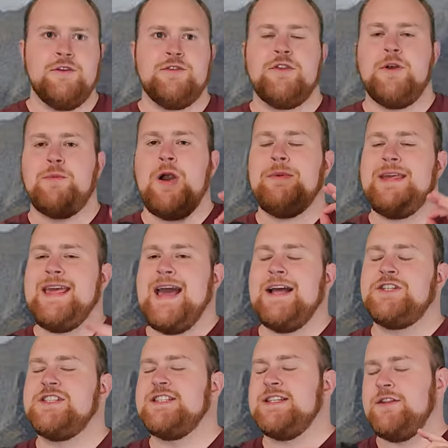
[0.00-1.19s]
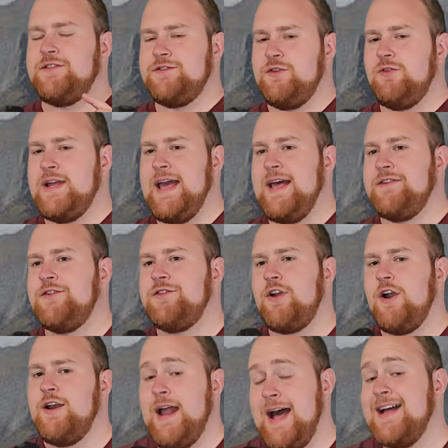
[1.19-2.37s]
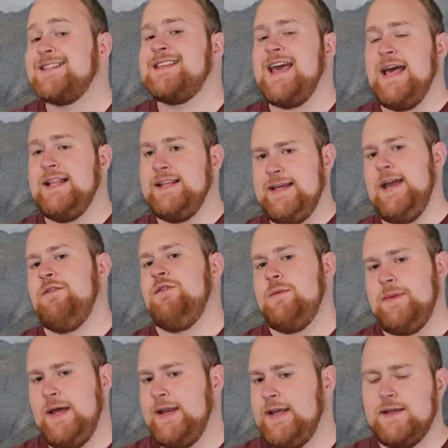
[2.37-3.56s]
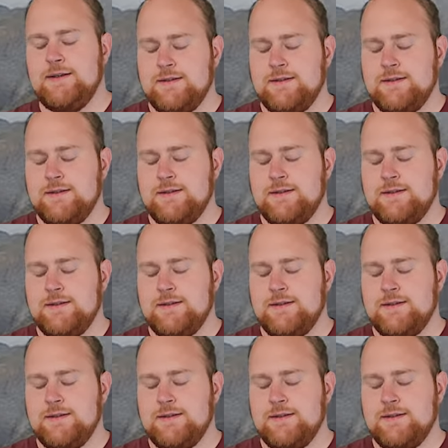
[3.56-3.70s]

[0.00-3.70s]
So there are probably catches that the Soulcasters are not telling everybody.